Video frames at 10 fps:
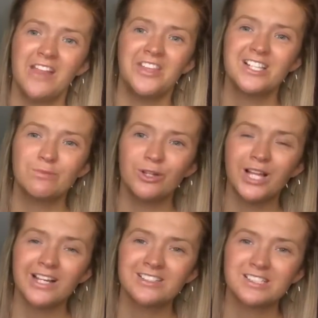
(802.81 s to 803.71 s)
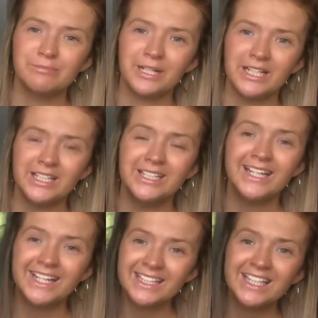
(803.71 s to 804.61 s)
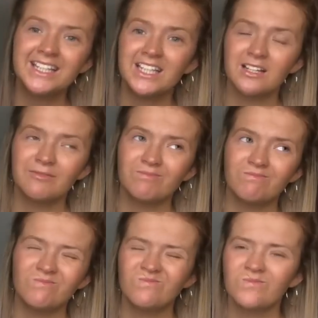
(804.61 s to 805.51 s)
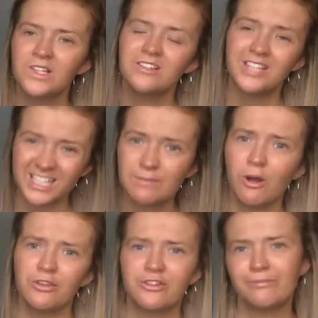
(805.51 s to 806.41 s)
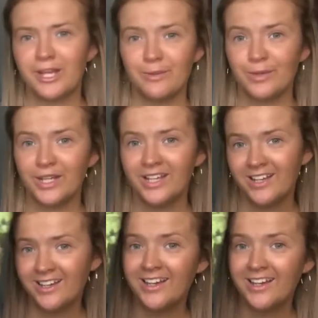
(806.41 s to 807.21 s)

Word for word: This will last me nearly the six months, maybe.